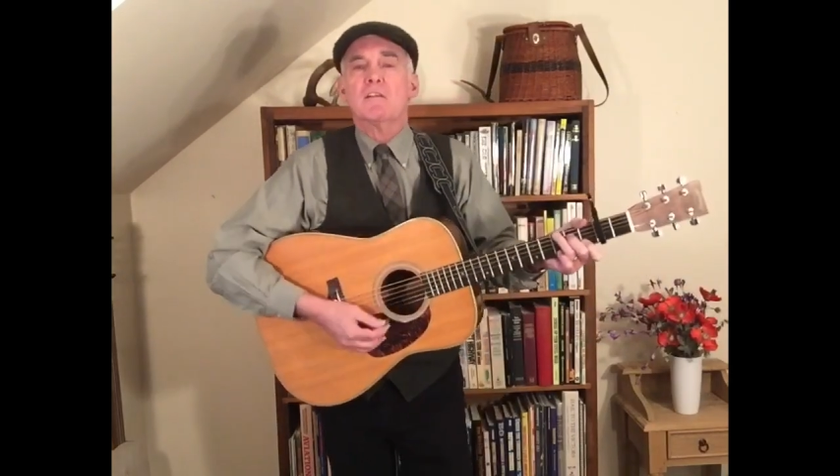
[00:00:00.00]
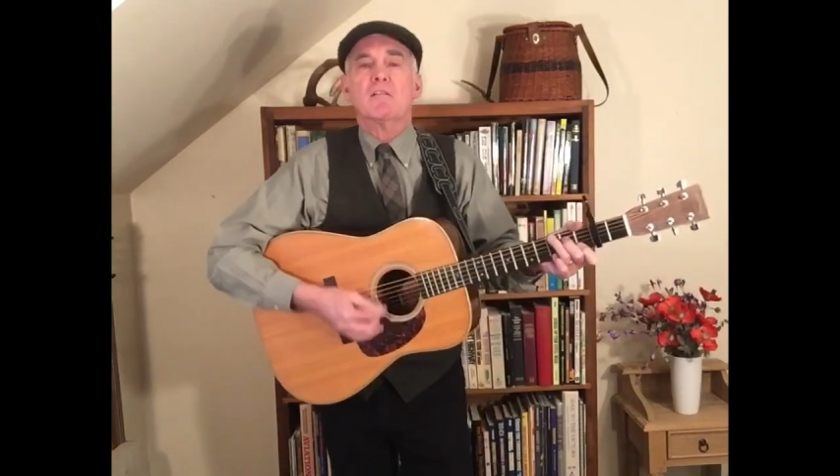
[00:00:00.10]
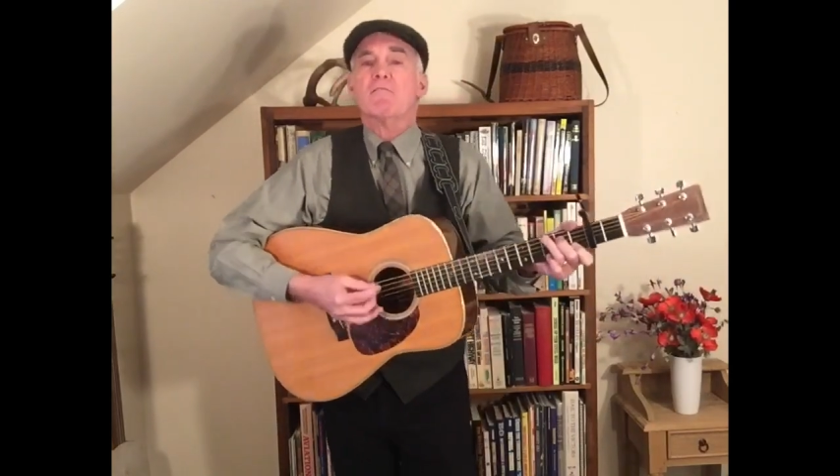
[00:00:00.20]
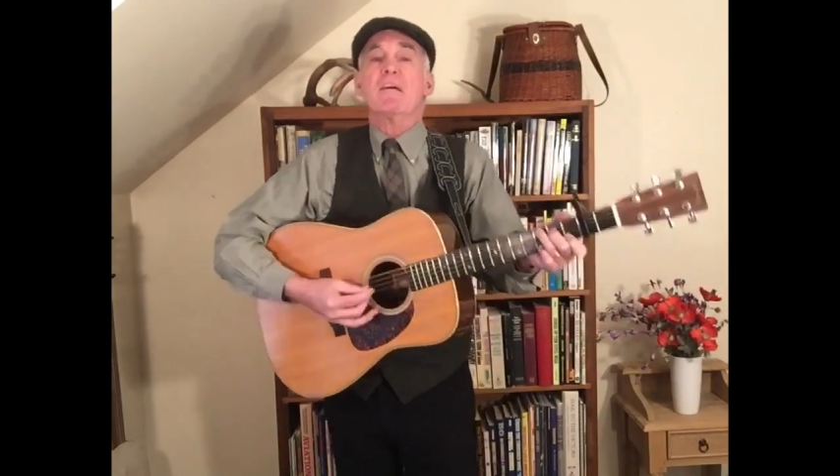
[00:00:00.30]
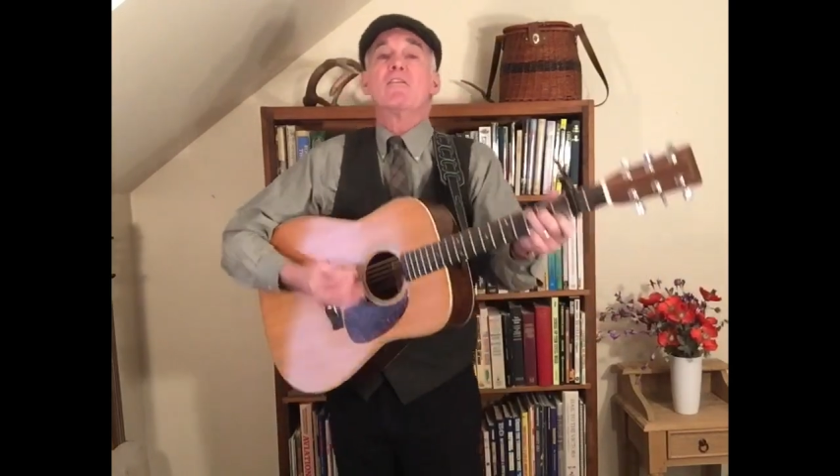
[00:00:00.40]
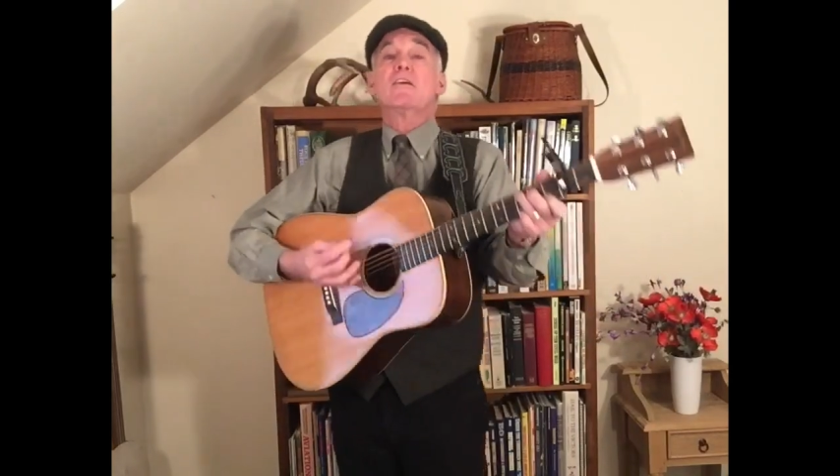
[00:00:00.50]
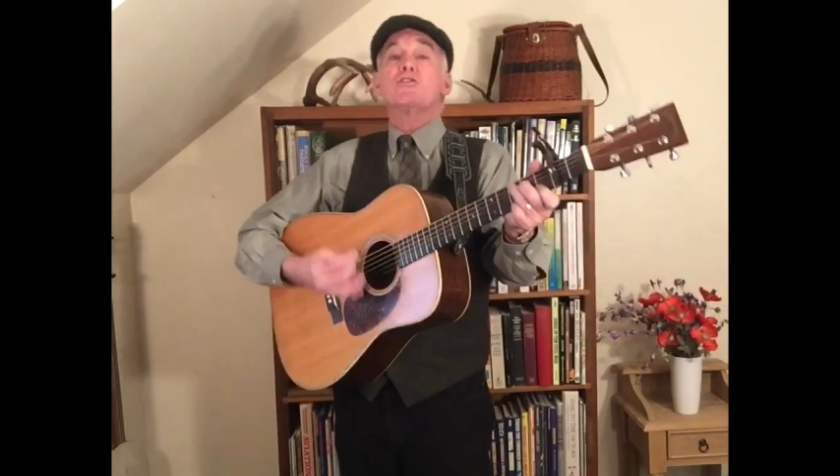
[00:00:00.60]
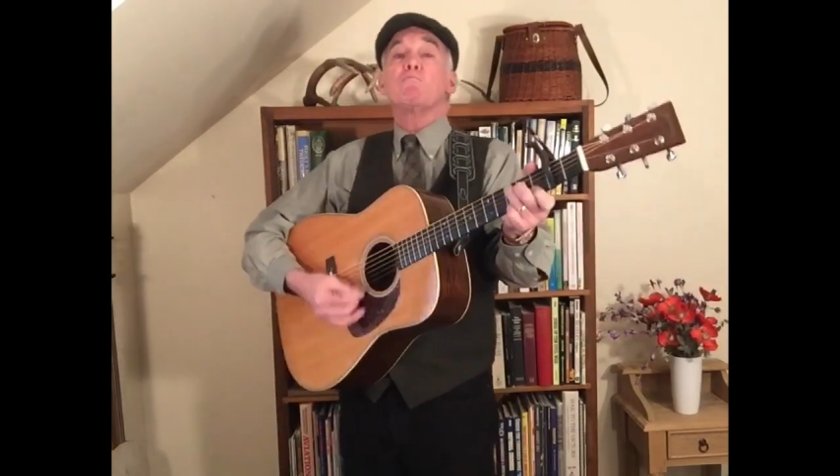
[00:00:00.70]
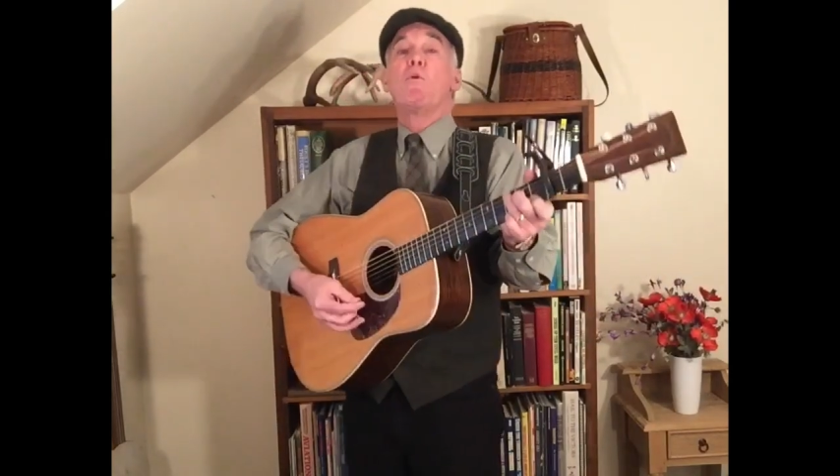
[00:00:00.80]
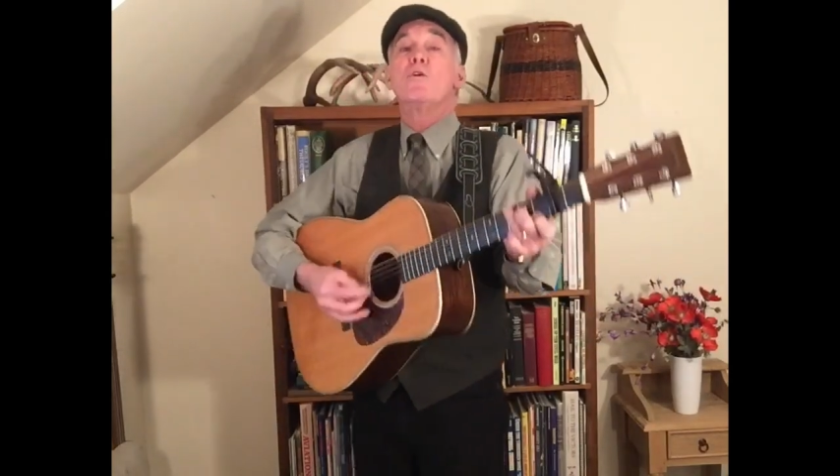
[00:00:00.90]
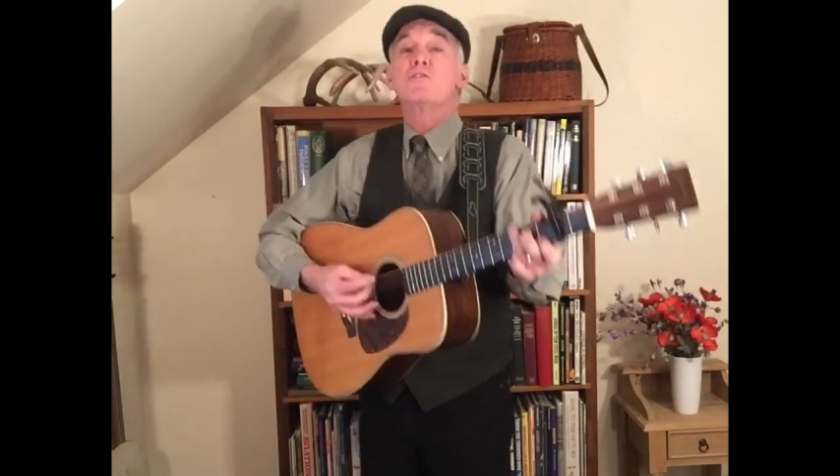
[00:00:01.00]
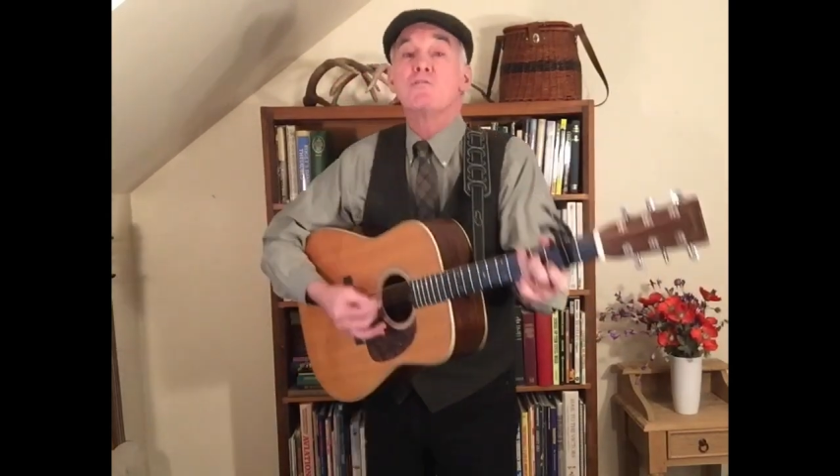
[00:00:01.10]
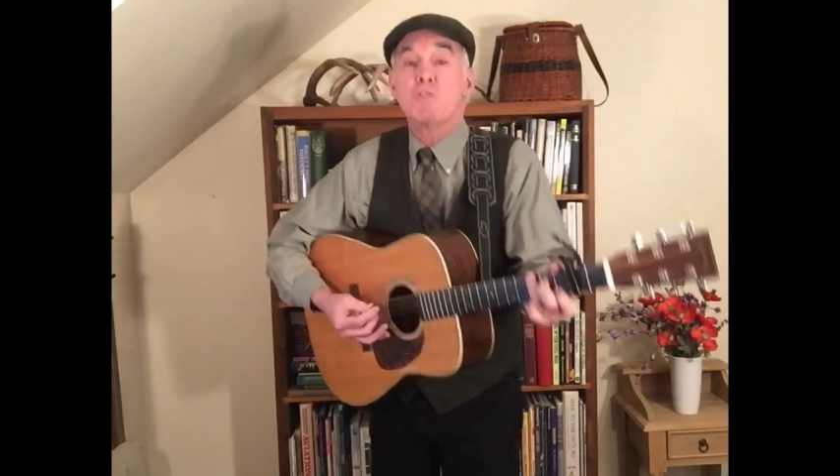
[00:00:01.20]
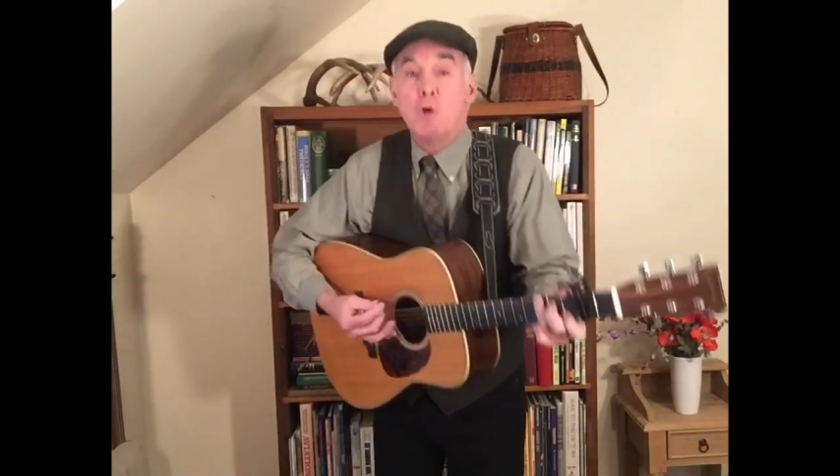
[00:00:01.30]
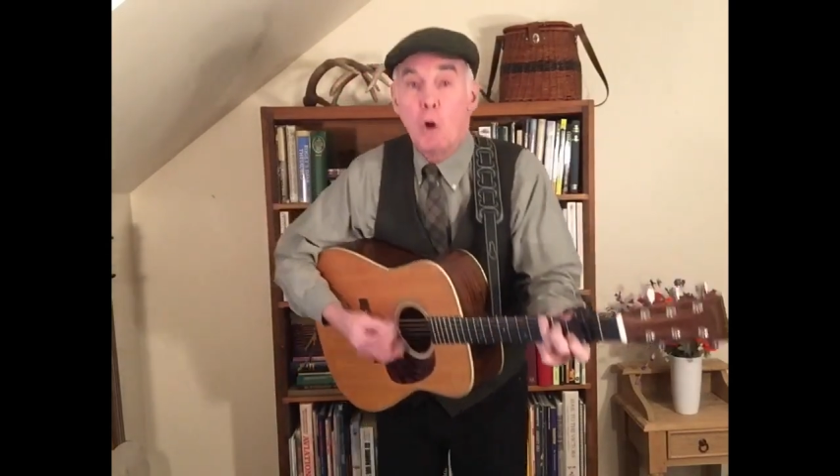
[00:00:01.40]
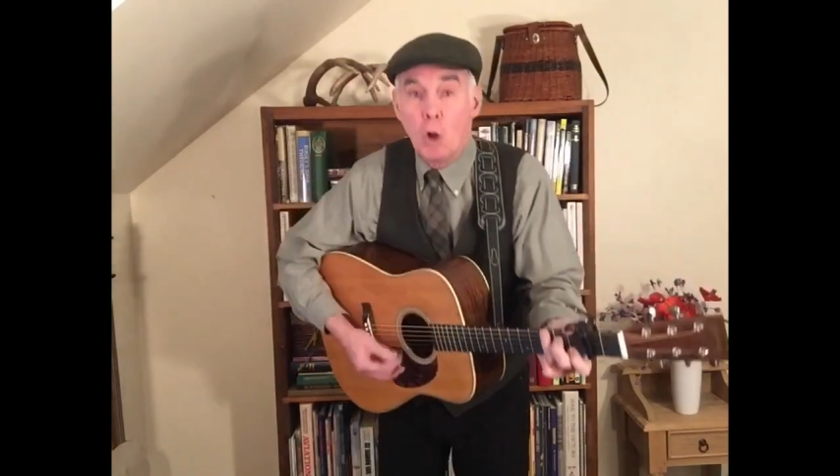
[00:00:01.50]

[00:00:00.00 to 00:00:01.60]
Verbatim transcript: their various ports of call.